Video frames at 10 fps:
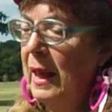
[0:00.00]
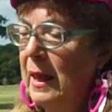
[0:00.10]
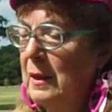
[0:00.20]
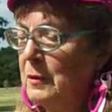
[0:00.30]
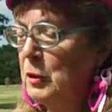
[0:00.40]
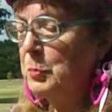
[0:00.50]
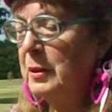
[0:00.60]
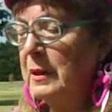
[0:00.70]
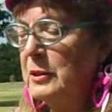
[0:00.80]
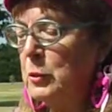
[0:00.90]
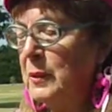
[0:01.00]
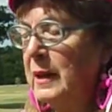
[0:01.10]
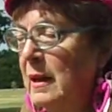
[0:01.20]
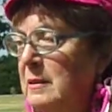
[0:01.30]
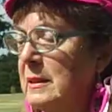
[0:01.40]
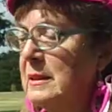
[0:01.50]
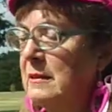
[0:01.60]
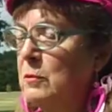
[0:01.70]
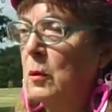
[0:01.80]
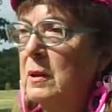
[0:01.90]
And you put it in 20 ounces
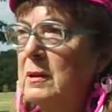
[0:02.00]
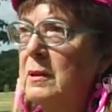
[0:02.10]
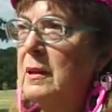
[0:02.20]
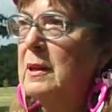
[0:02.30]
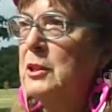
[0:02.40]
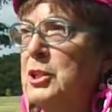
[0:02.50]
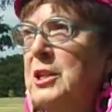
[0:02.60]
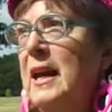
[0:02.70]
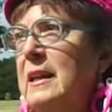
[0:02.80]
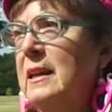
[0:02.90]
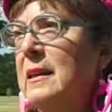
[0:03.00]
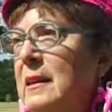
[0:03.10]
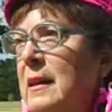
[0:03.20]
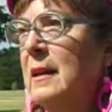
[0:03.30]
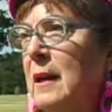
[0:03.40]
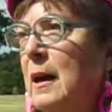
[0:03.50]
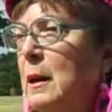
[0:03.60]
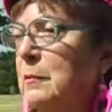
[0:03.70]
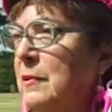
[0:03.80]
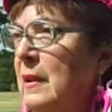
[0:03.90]
of water, shake it
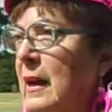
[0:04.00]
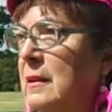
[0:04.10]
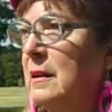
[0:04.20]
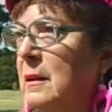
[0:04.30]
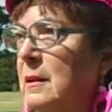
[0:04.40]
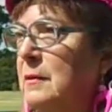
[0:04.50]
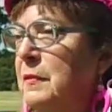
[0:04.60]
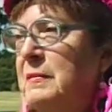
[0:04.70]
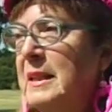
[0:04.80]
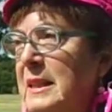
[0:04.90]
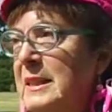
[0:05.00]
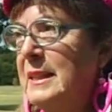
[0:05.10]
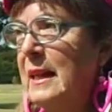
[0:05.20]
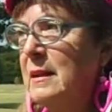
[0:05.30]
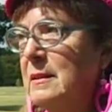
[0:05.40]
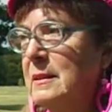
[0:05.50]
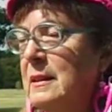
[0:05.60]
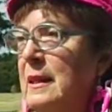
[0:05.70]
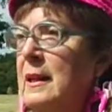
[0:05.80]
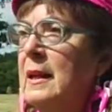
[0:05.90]
up for like 15 seconds,
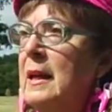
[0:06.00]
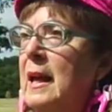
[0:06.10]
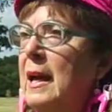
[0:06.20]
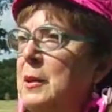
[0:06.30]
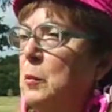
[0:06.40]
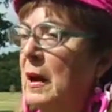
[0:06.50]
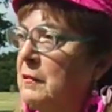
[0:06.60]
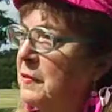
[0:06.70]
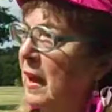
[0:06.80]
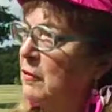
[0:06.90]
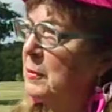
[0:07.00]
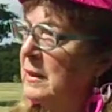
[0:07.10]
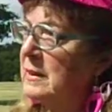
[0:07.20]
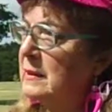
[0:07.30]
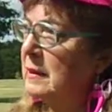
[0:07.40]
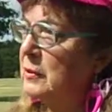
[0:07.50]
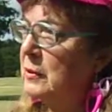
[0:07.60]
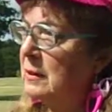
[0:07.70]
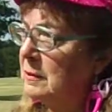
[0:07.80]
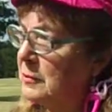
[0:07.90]
and you wait 5 minutes, and then
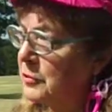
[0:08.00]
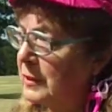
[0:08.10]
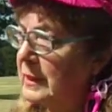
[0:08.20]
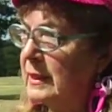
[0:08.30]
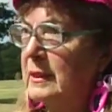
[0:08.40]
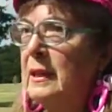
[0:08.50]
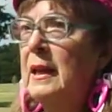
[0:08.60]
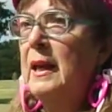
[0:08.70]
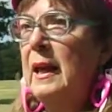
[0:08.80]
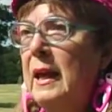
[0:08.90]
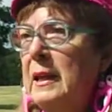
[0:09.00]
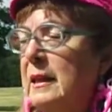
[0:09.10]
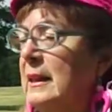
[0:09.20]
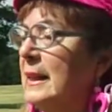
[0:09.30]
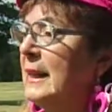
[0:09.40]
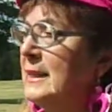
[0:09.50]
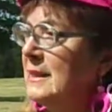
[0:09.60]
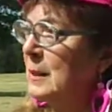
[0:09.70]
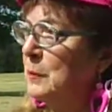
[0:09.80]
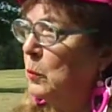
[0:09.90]
you can drink it. And it
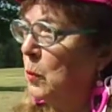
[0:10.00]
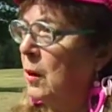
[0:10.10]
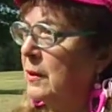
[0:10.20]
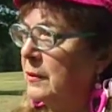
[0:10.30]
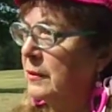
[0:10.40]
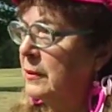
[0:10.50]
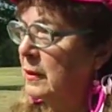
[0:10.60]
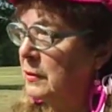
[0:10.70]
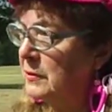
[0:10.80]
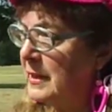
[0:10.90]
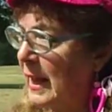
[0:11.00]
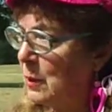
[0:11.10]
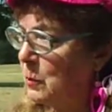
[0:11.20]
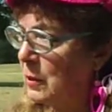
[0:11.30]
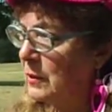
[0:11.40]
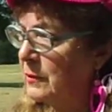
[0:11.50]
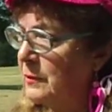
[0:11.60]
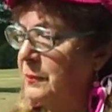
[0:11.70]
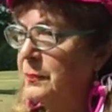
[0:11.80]
cleans up the water, your tap water.